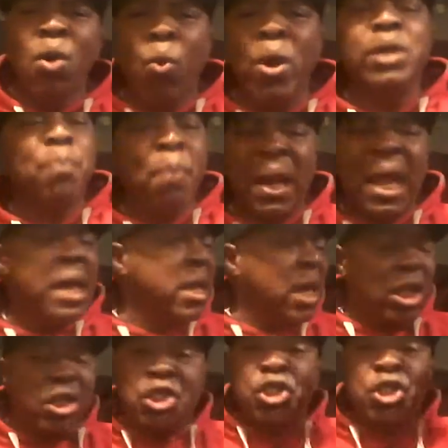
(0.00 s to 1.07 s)
We play
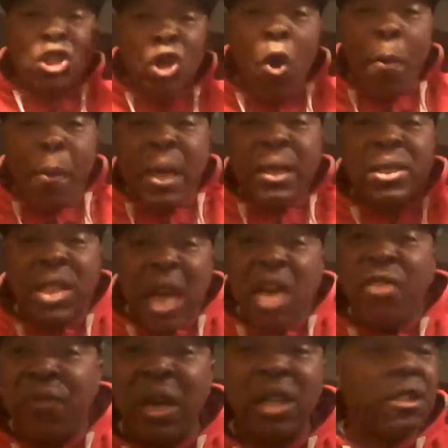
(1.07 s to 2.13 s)
the stupid
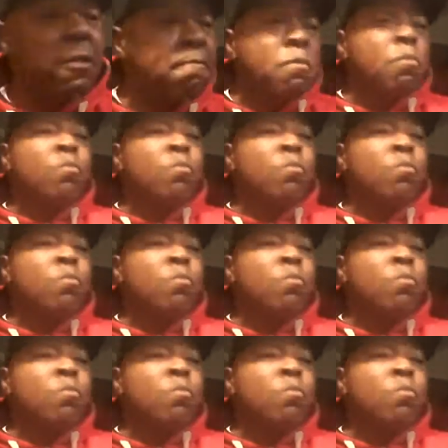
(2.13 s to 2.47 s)
defense.